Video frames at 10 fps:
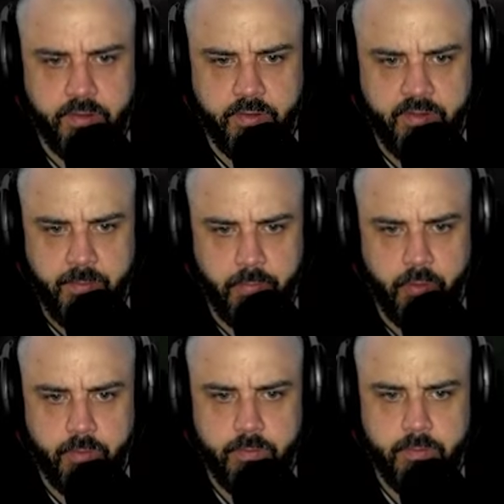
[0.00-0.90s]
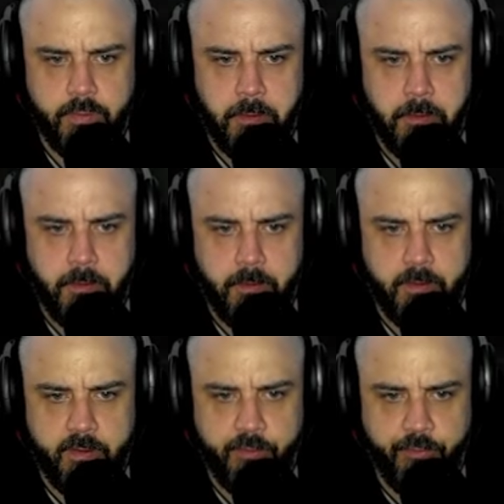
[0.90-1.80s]
Simple.
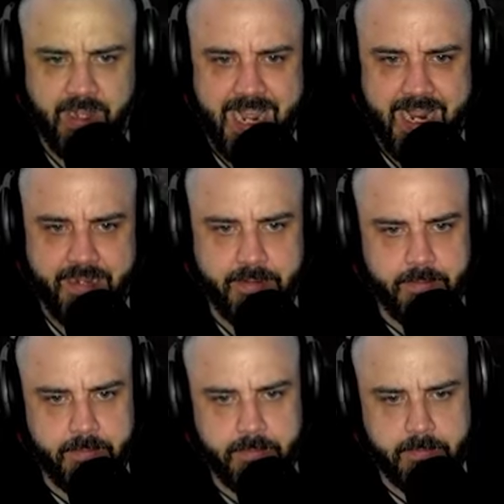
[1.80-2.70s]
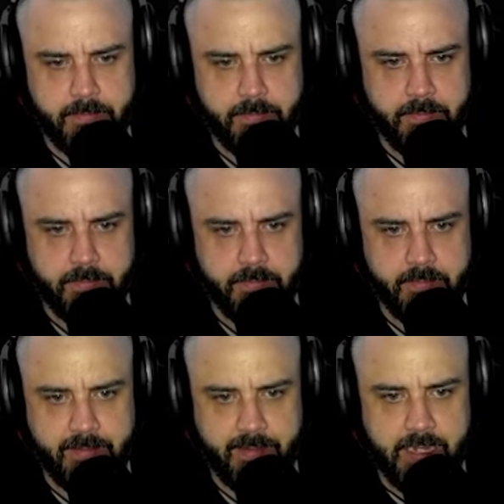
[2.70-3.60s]
Flat.
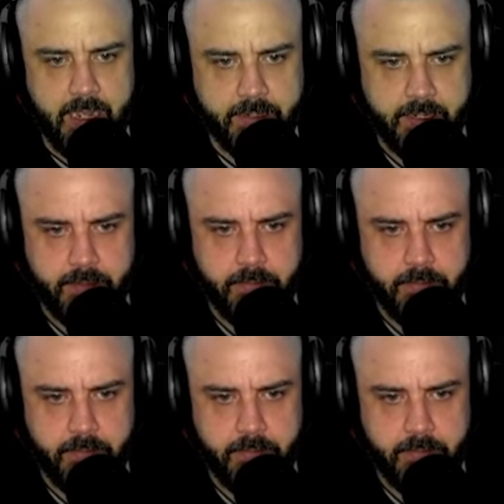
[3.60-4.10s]
I like it.